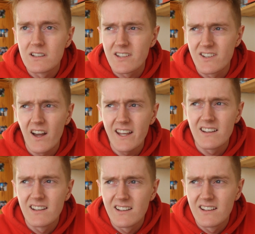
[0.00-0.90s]
Tonight,
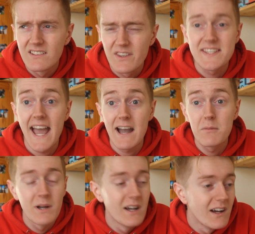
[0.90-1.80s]
The
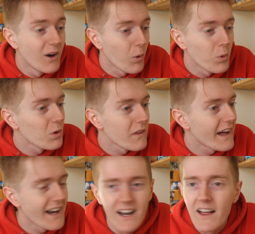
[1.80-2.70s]
Tab, all
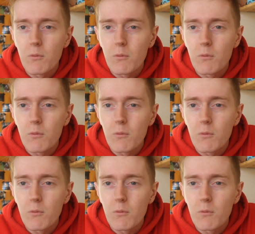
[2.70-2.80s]
that.